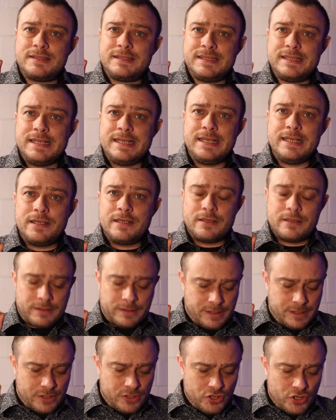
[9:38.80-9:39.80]
T
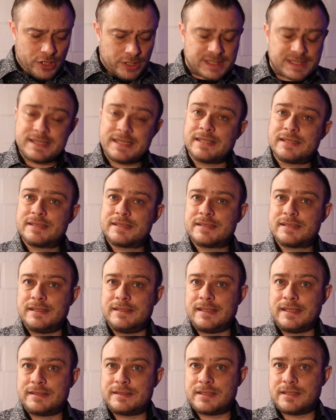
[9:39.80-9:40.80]
nuts
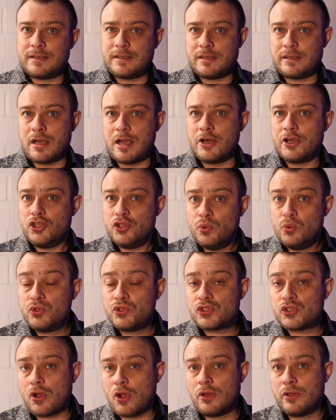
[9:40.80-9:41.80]
that are
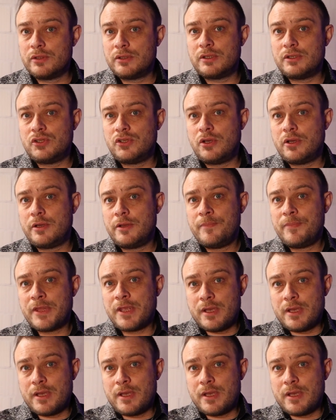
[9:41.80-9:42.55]
used on the